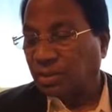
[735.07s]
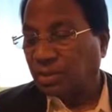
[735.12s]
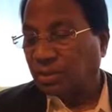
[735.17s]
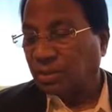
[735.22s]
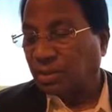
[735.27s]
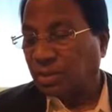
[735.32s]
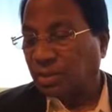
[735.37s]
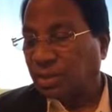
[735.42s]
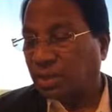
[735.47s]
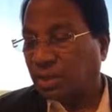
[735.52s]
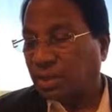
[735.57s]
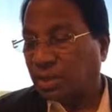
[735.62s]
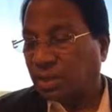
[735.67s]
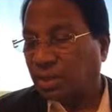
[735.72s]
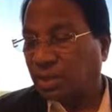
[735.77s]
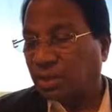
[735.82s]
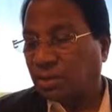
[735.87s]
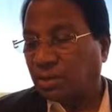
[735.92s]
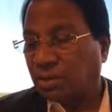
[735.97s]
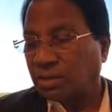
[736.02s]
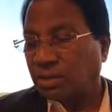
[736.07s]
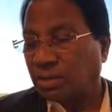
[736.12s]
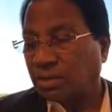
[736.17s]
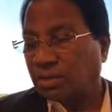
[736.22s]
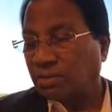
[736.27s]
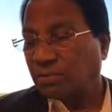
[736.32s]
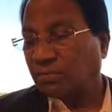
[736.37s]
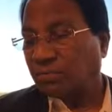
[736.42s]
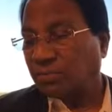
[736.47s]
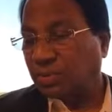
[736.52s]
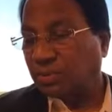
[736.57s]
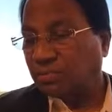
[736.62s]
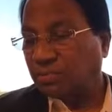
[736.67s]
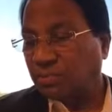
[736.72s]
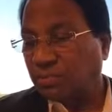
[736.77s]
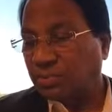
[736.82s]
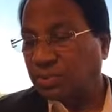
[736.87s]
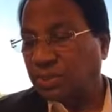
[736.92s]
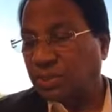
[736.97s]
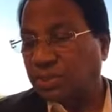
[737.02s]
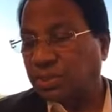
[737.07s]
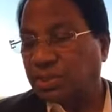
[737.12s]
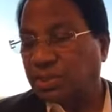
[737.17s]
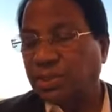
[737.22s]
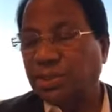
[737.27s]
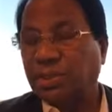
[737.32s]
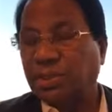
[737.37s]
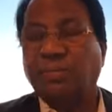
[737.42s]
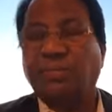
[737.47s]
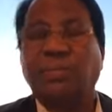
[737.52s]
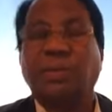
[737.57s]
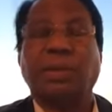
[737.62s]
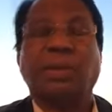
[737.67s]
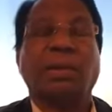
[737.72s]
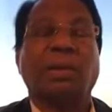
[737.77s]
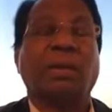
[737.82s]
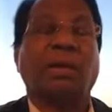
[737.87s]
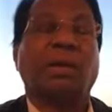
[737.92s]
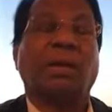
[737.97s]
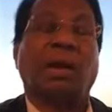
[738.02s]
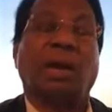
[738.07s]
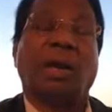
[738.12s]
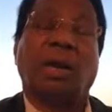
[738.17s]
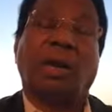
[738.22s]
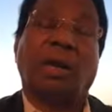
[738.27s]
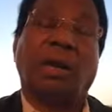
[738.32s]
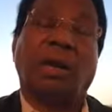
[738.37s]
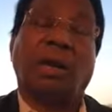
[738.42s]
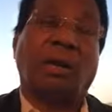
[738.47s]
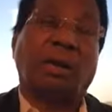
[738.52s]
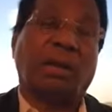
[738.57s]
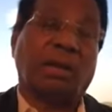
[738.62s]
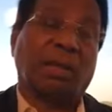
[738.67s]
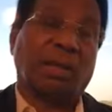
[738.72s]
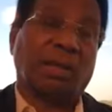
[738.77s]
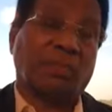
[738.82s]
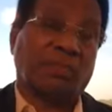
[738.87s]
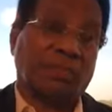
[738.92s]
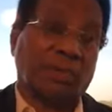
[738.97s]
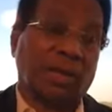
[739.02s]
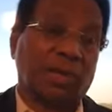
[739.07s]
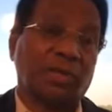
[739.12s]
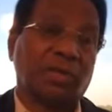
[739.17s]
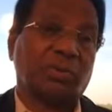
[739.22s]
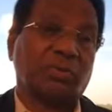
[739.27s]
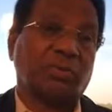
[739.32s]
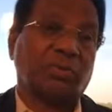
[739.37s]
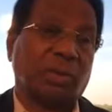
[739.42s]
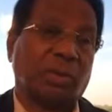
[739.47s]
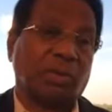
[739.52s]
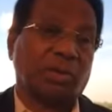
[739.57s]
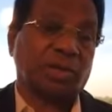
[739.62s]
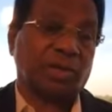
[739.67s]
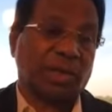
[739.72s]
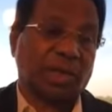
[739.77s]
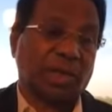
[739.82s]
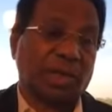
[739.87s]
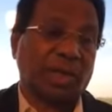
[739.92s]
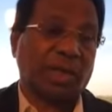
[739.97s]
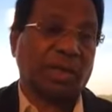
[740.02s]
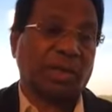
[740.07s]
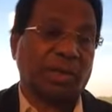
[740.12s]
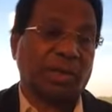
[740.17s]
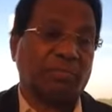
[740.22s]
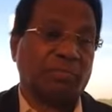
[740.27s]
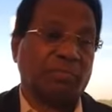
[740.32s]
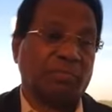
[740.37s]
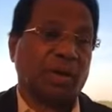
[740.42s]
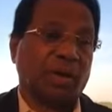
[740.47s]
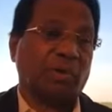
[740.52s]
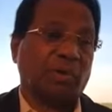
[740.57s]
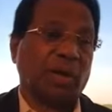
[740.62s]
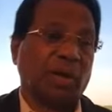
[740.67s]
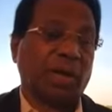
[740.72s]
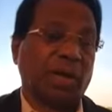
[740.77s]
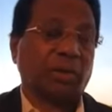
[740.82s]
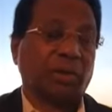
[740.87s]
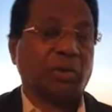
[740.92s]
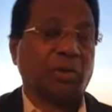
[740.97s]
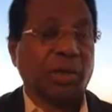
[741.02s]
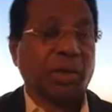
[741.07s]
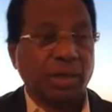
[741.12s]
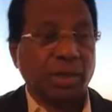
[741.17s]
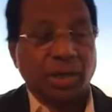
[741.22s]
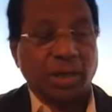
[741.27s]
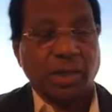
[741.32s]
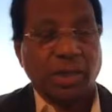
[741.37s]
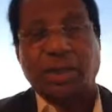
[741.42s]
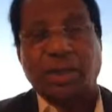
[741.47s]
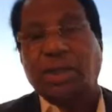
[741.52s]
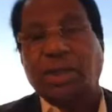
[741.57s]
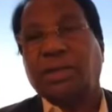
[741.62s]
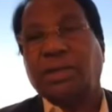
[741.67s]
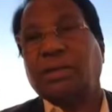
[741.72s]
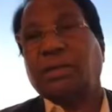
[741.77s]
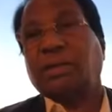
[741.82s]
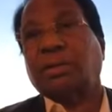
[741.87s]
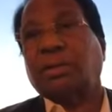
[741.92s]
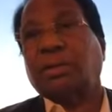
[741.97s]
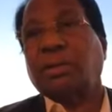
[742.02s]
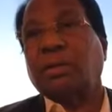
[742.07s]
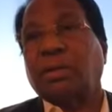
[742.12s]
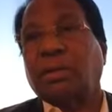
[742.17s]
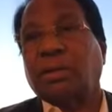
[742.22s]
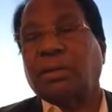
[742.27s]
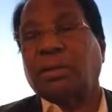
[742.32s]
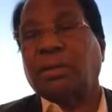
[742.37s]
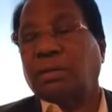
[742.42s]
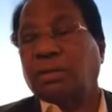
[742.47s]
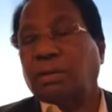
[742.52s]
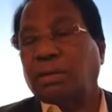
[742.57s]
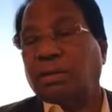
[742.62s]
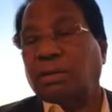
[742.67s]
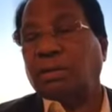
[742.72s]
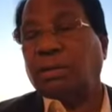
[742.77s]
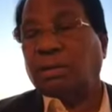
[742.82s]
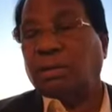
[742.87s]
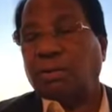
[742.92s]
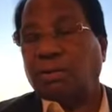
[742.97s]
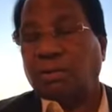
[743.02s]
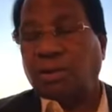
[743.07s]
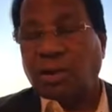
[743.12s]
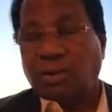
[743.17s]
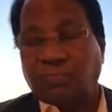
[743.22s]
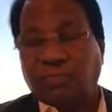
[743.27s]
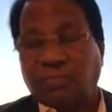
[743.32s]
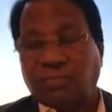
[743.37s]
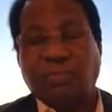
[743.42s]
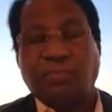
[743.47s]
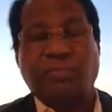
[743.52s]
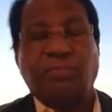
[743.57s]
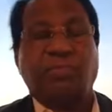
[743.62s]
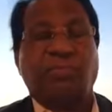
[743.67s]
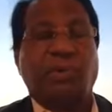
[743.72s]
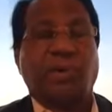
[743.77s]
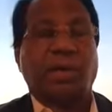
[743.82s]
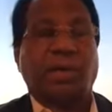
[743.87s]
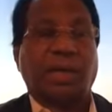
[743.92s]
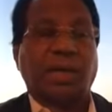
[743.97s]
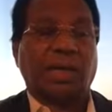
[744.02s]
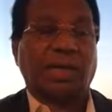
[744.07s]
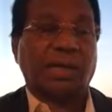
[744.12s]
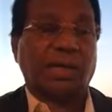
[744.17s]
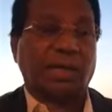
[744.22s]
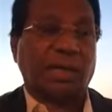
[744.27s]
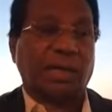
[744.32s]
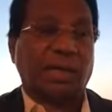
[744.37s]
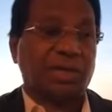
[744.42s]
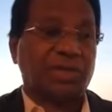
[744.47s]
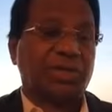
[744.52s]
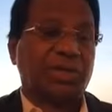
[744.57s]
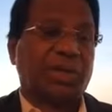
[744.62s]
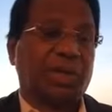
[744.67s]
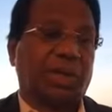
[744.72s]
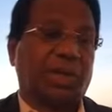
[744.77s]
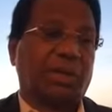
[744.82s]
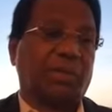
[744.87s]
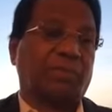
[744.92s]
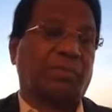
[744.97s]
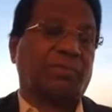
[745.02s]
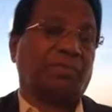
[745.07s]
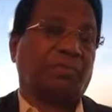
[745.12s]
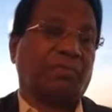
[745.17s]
Karthik Rangarajan from New Jersey, and other friends who are joining them. I would like to congratulate all of them for taking the initiative,